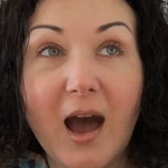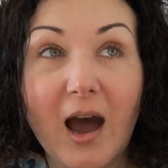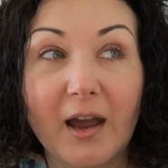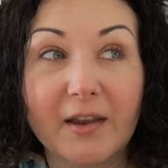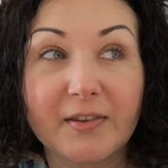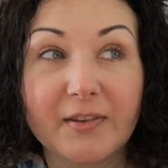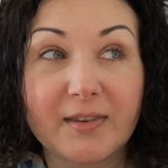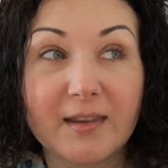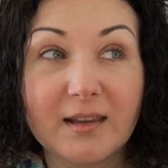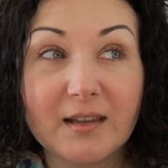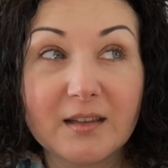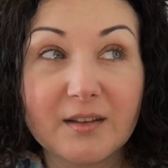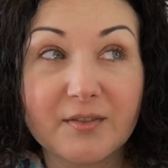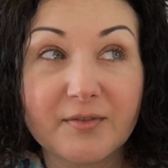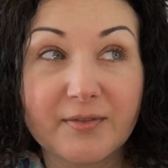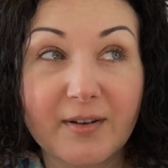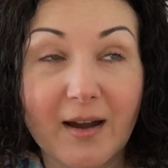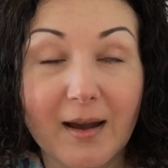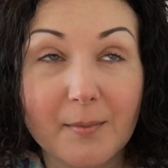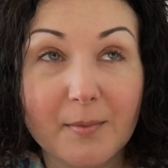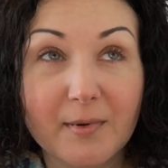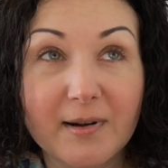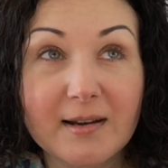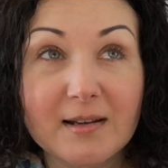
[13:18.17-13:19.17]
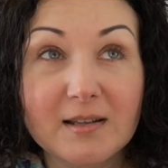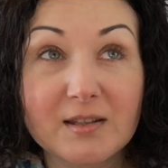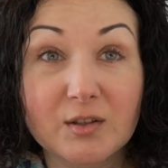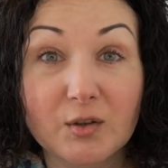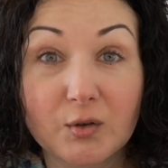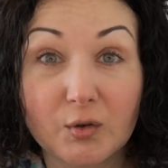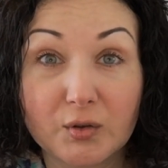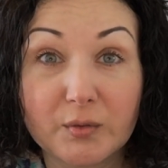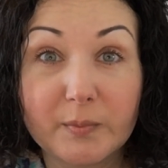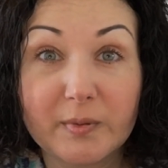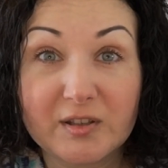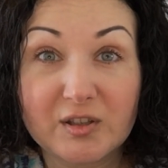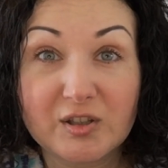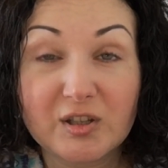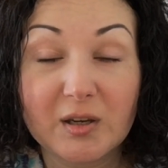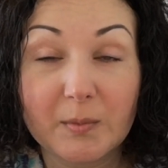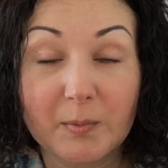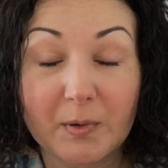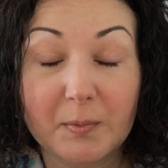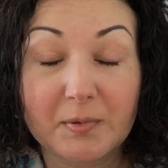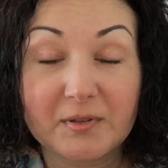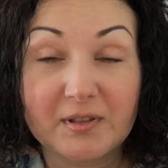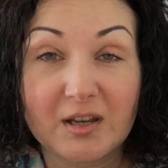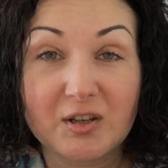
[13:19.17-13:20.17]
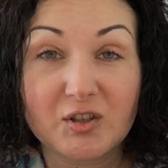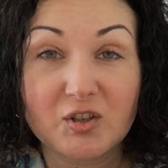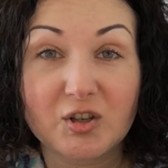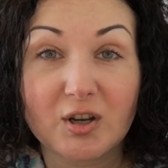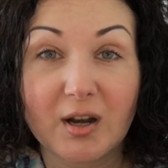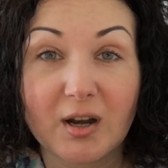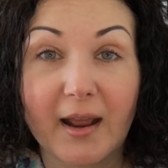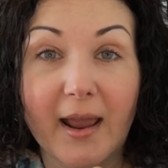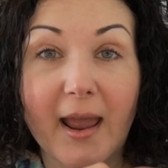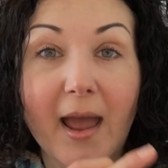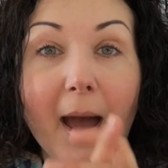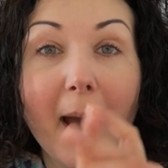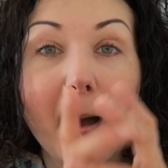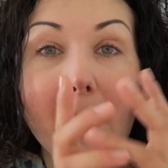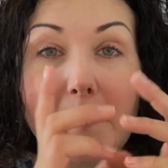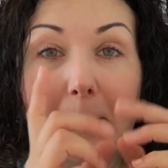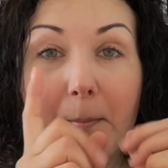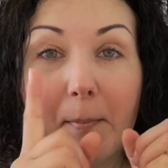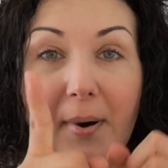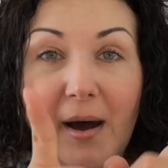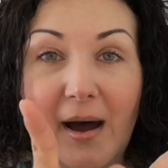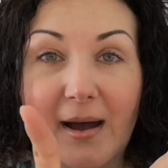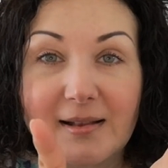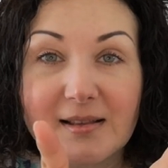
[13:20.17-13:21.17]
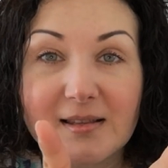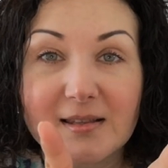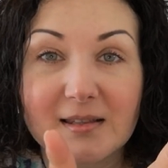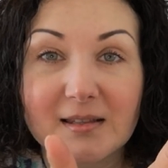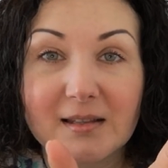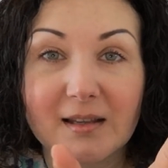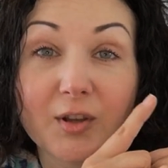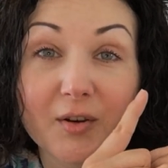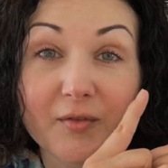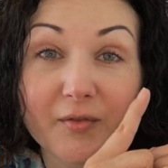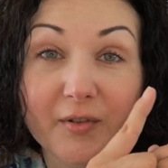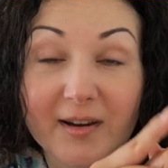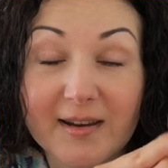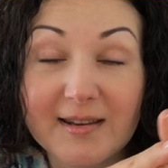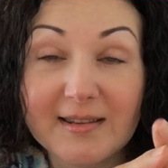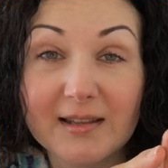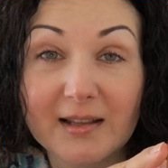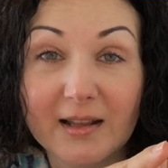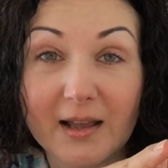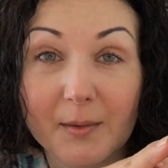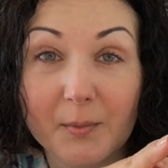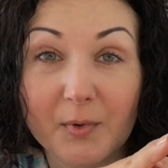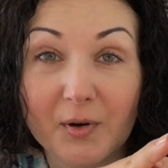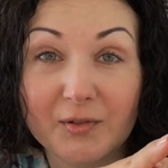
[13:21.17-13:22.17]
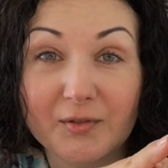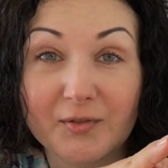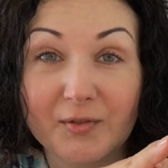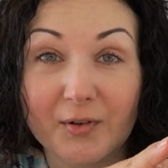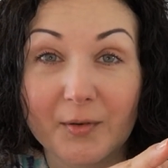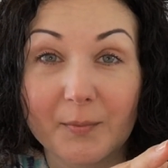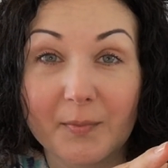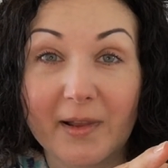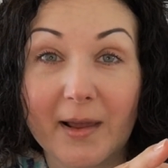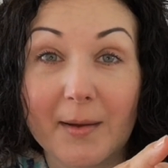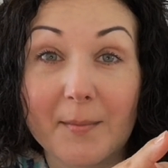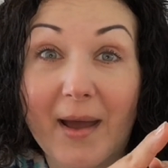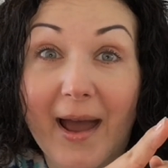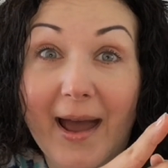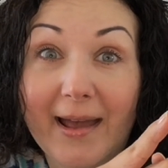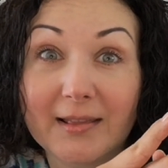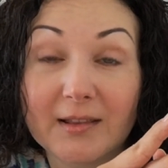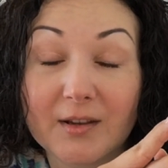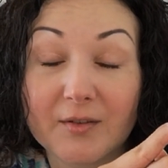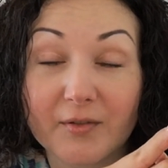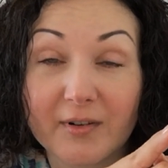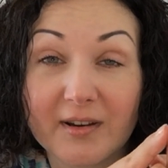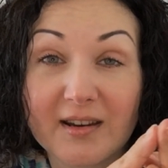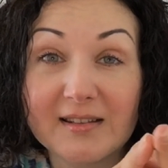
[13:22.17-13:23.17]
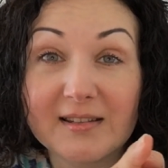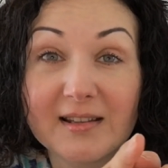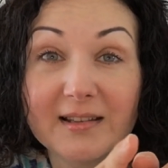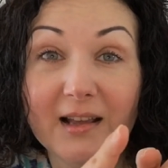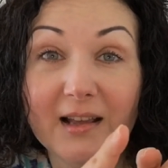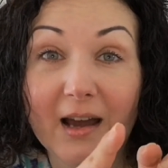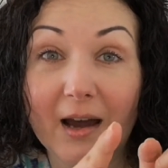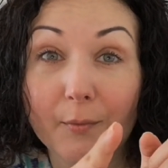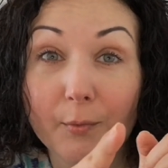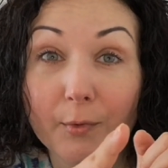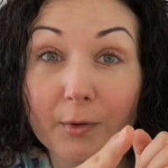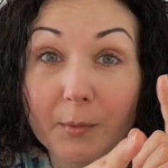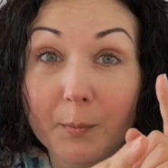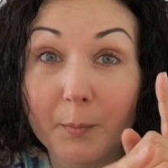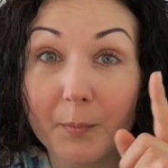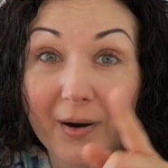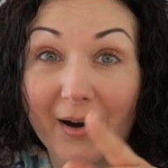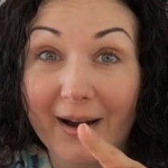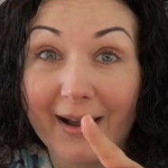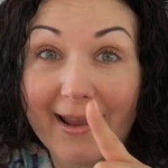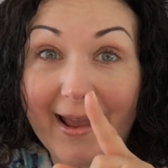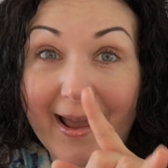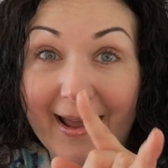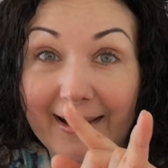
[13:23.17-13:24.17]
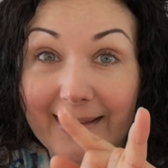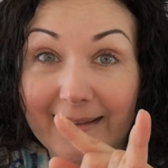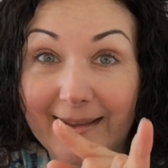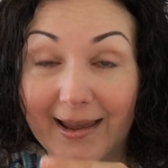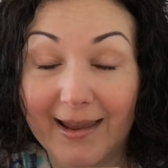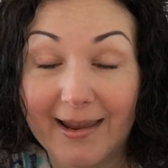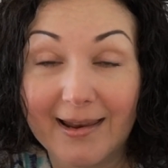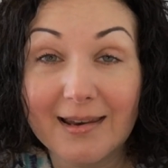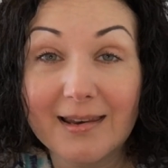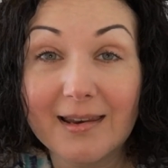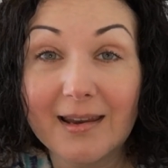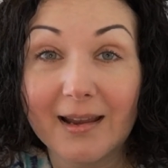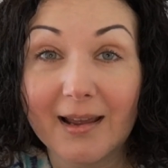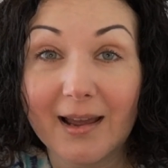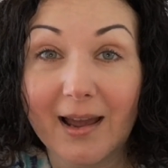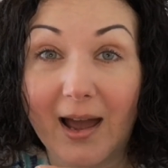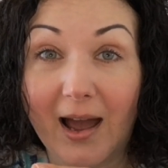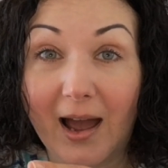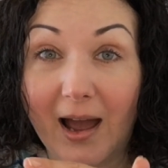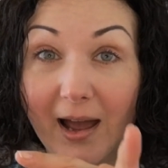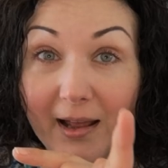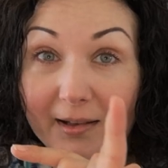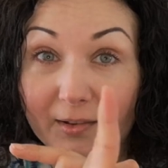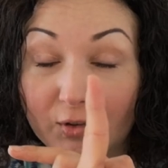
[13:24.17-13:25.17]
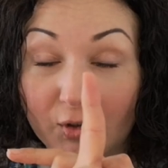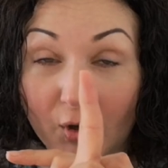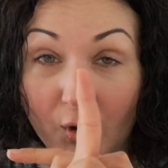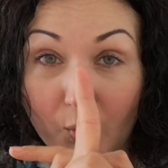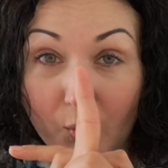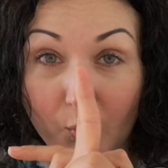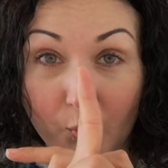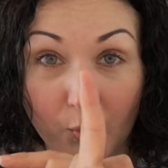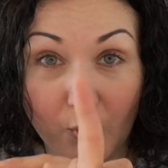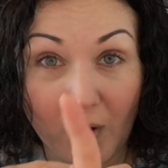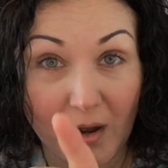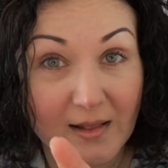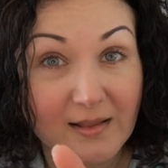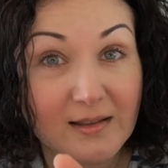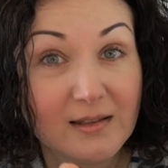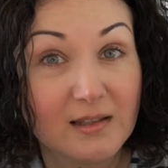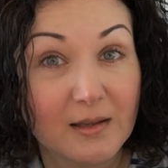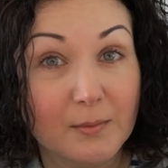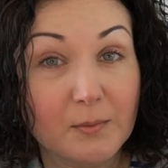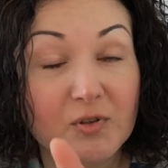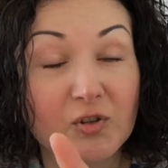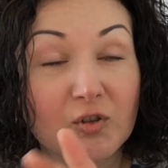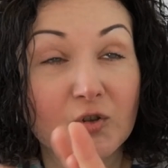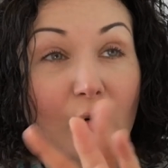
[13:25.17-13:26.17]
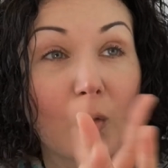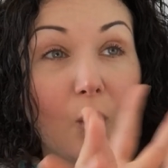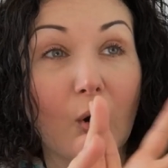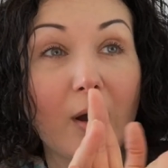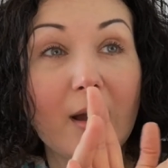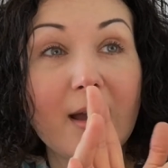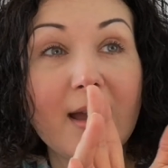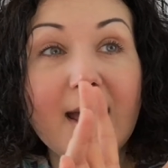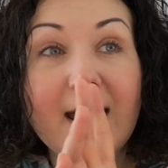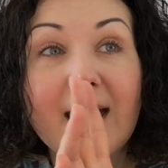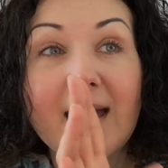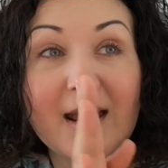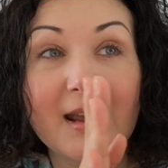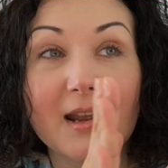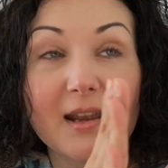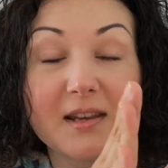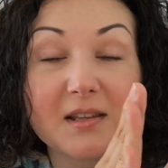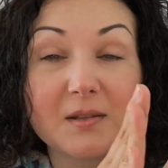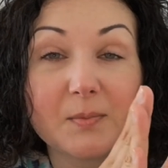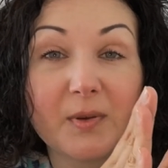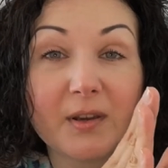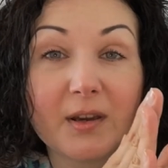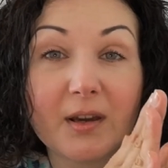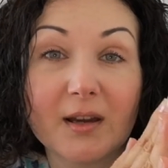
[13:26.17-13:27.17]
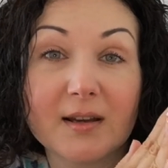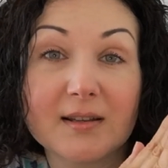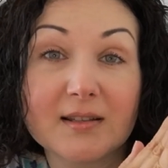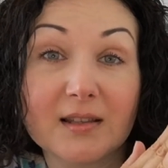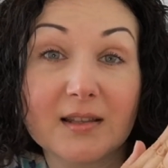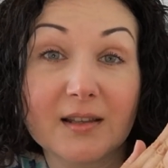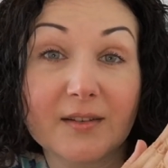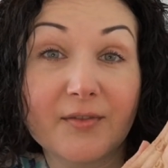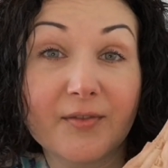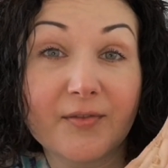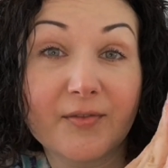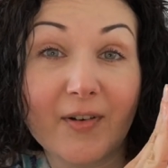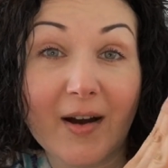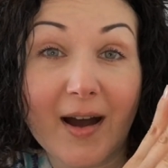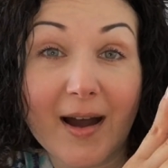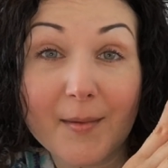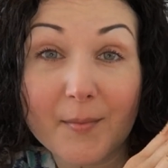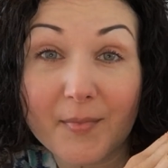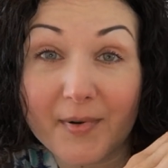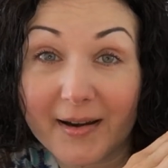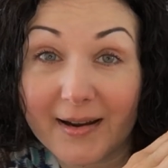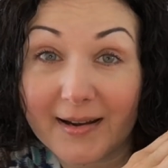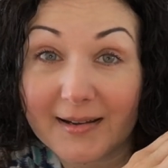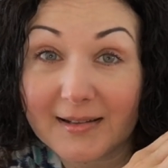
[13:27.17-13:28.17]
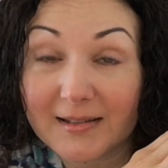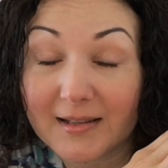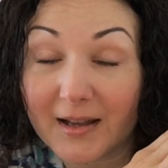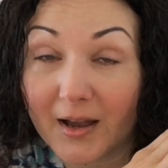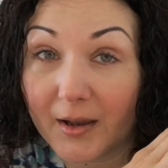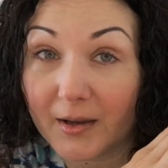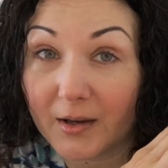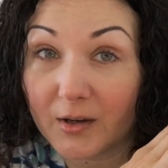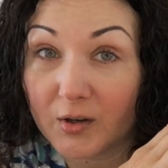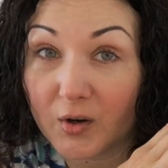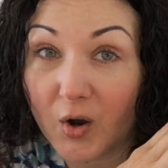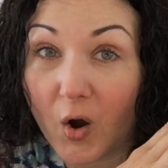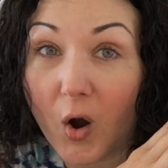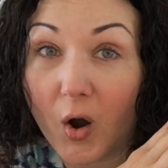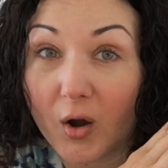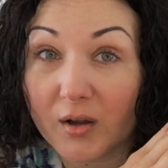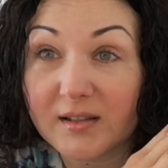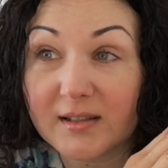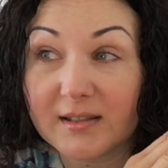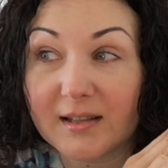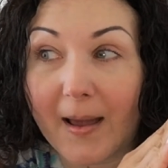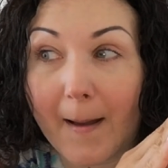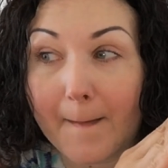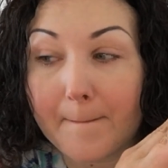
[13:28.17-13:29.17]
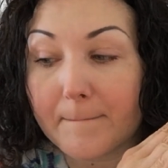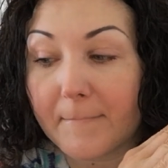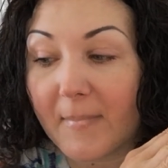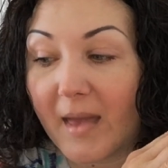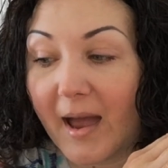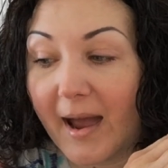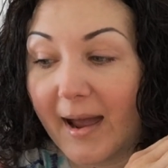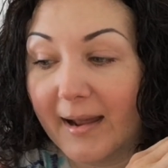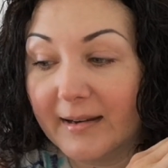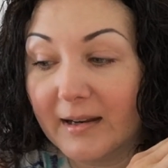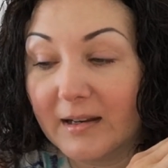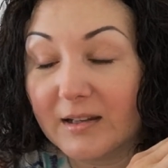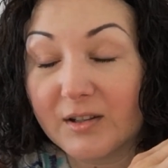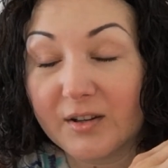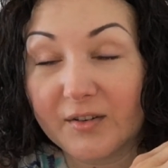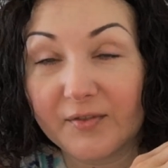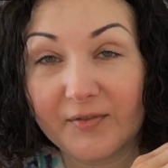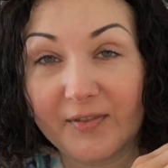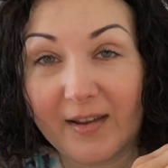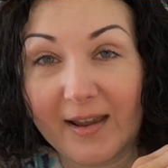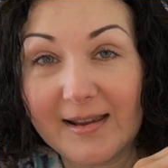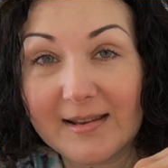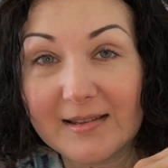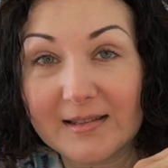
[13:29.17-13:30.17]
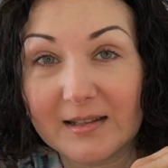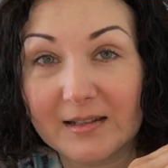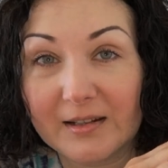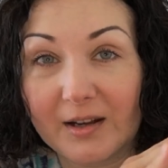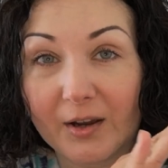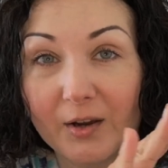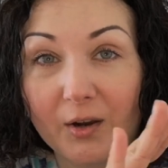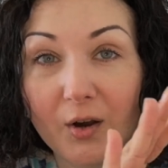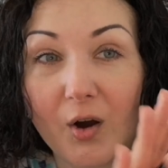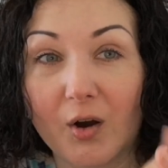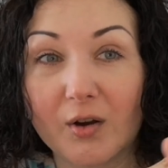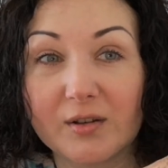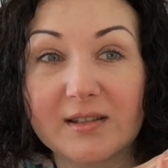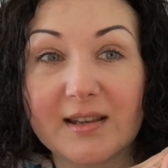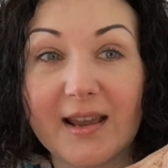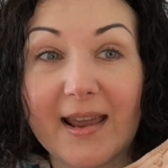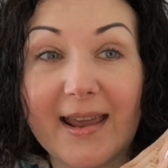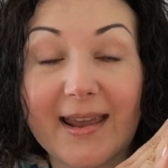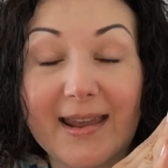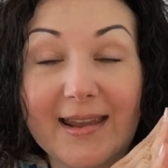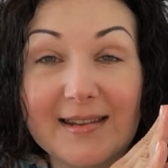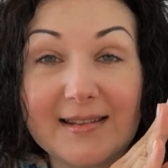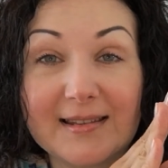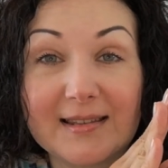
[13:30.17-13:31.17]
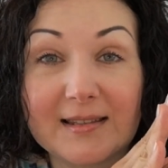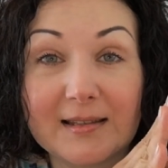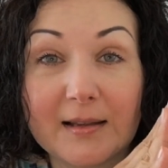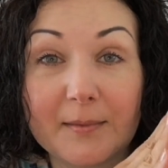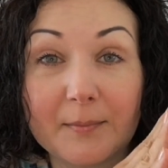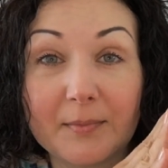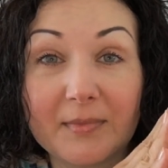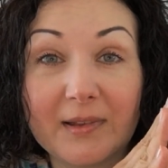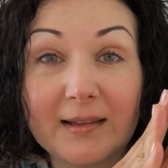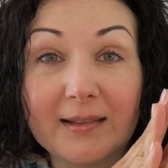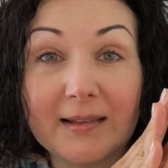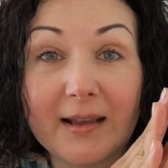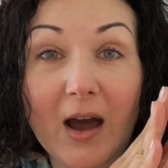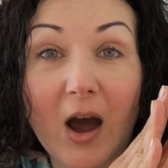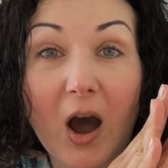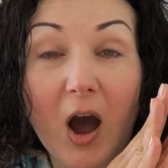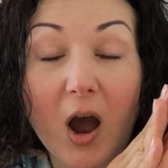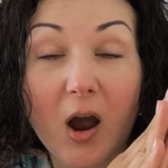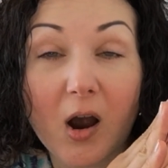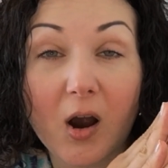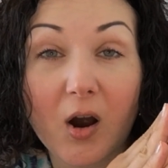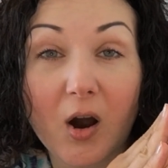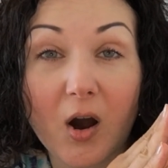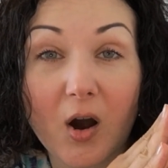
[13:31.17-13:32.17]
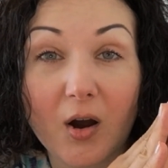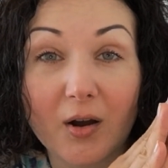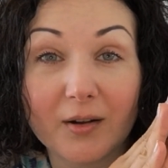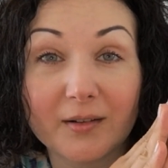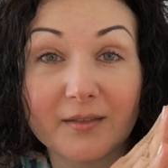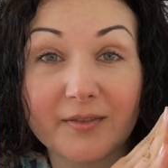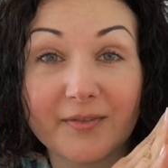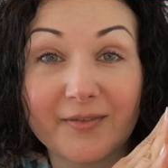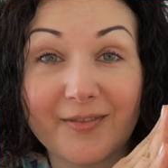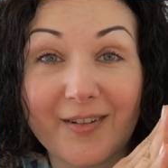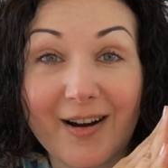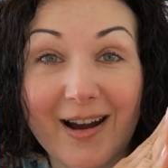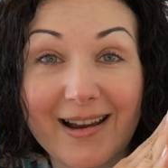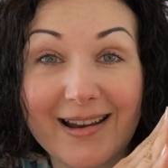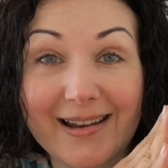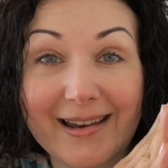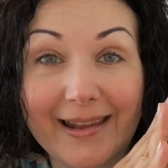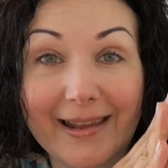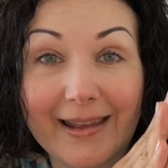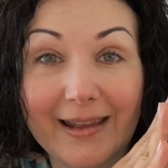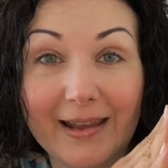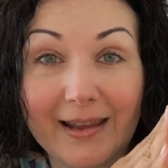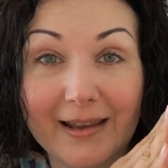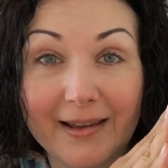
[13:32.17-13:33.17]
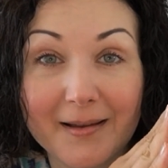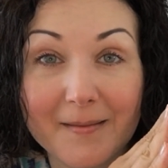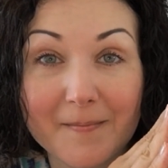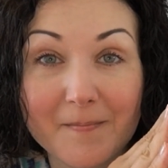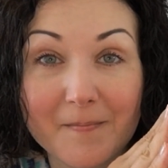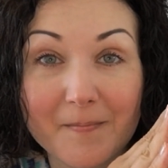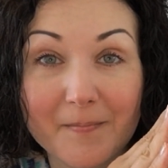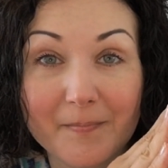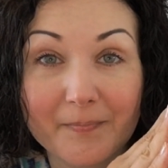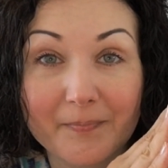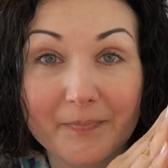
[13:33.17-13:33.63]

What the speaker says: I think the fabrics could be cheaper potentially, but the reason I bought from them and the reason I will buy again, and not once I'm sure, is because the fabrics I got and interfacing I got is something that I can't find here.